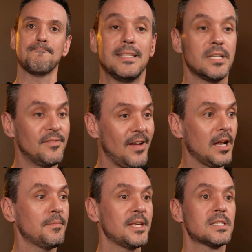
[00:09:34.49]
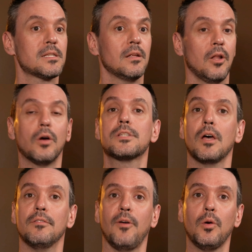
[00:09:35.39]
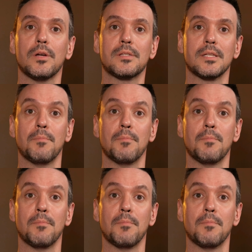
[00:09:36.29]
And to develop this long-term focus,